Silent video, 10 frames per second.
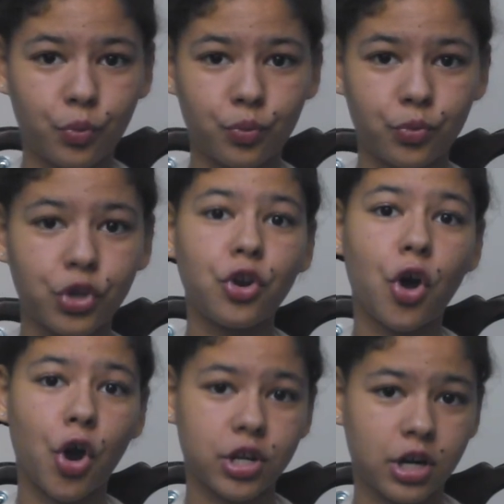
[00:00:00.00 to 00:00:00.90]
you
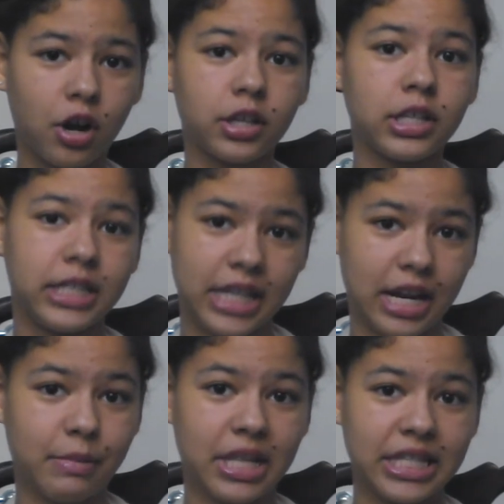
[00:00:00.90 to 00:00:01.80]
you got your
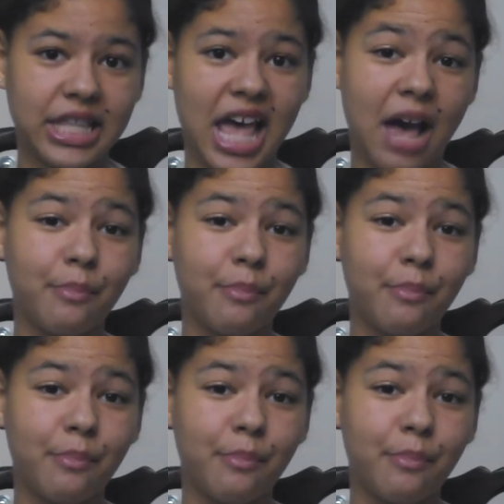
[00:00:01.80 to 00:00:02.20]
demons there,